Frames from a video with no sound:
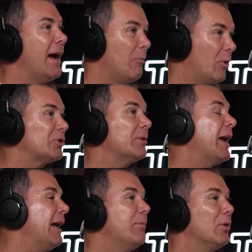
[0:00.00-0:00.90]
And watch them
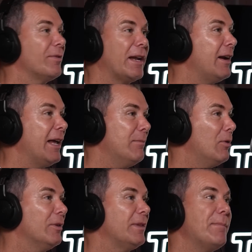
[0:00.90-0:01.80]
handball it. They don't
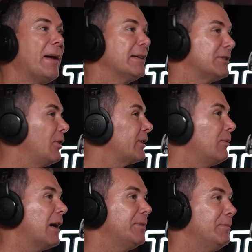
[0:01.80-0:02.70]
handball it. They pass it like a
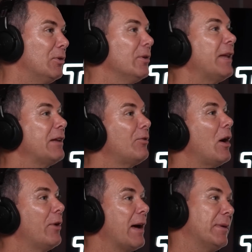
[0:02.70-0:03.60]
rugby ball and they
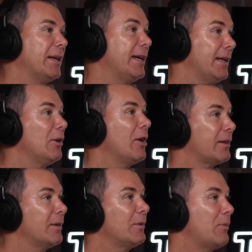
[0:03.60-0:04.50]
throw it up and kick it like
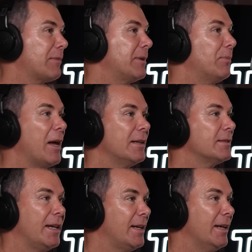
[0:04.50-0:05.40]
the rugby players
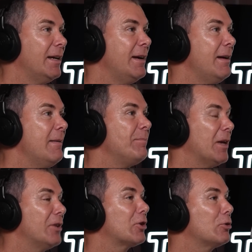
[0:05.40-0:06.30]
kick it.
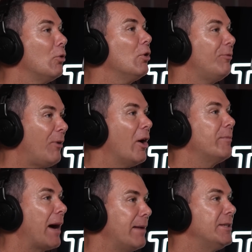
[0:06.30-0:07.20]
It's a
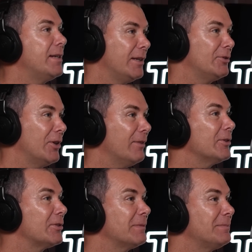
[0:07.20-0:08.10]
glorified babysitting
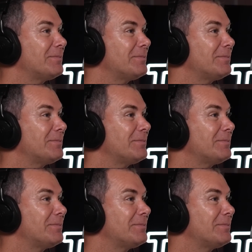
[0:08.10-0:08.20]
service.